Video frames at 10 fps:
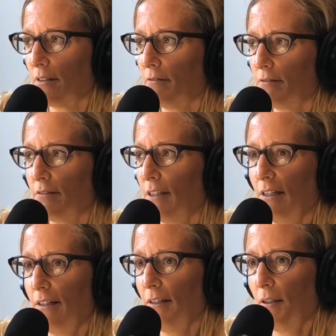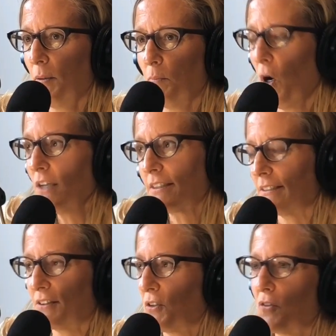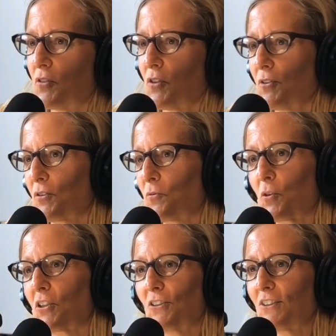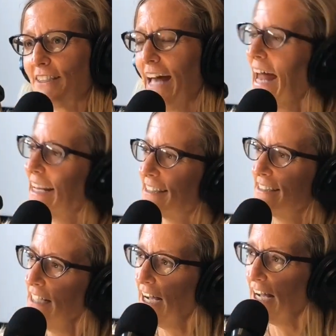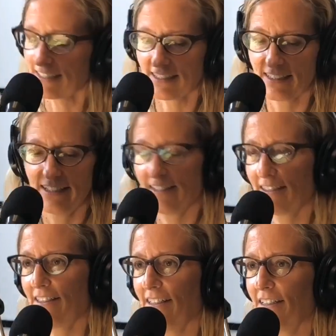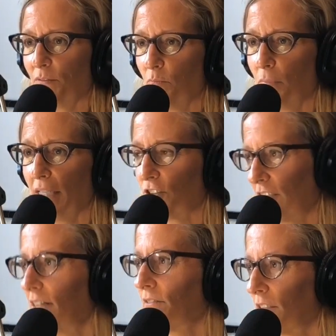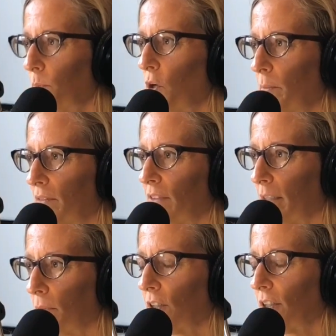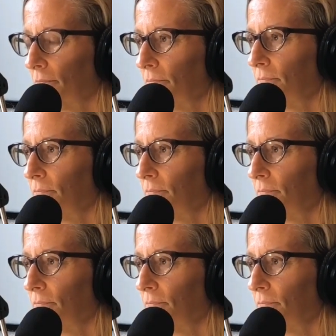of bosses over those of workers, and that is not the mission of the Department of Labor.